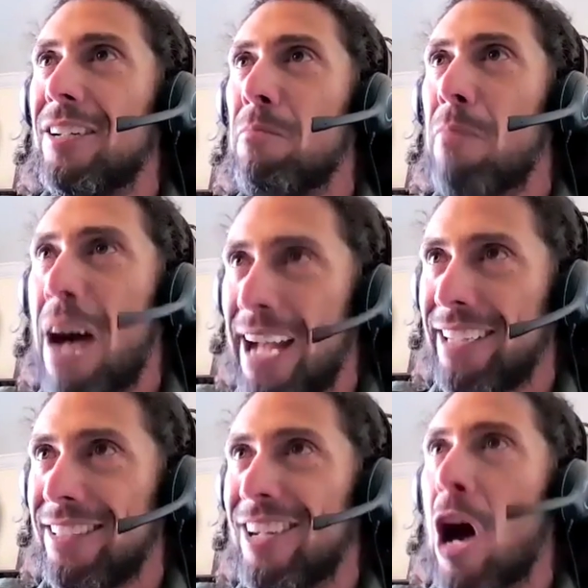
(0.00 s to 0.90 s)

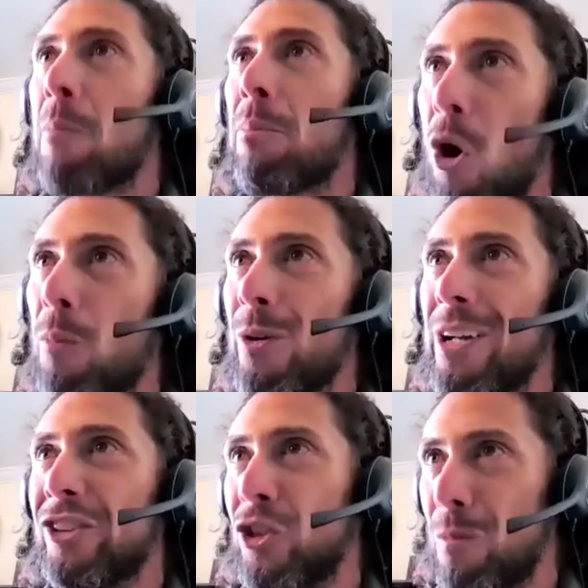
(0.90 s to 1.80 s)
mine,
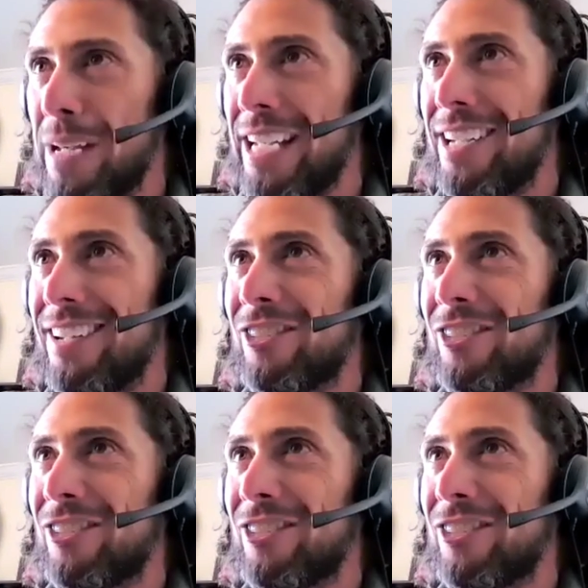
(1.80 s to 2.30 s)
appropriate to me,